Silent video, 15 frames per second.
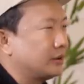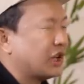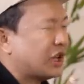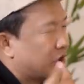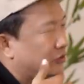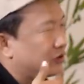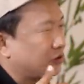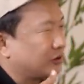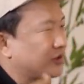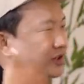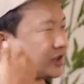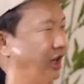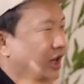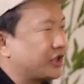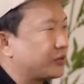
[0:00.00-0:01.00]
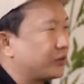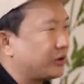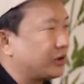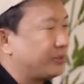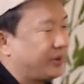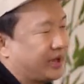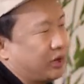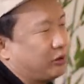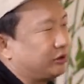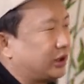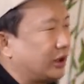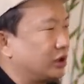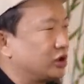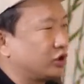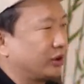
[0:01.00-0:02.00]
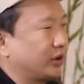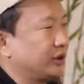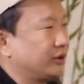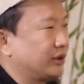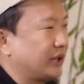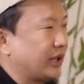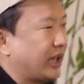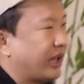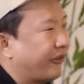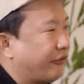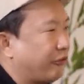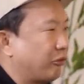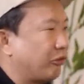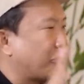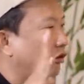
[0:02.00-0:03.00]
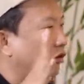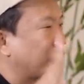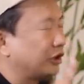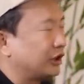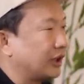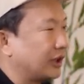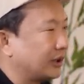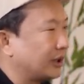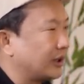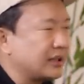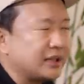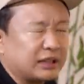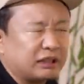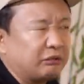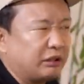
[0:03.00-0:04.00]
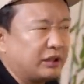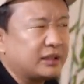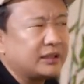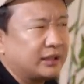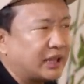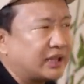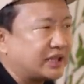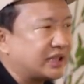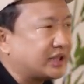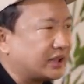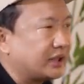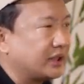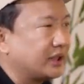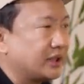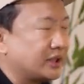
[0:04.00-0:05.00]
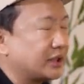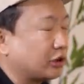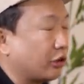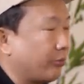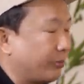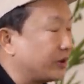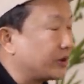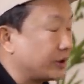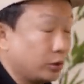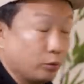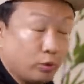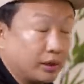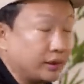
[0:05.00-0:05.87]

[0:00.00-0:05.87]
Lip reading: they use all this cuss word, biakotan chole, na F word. Is it necessary? Is it compulsory?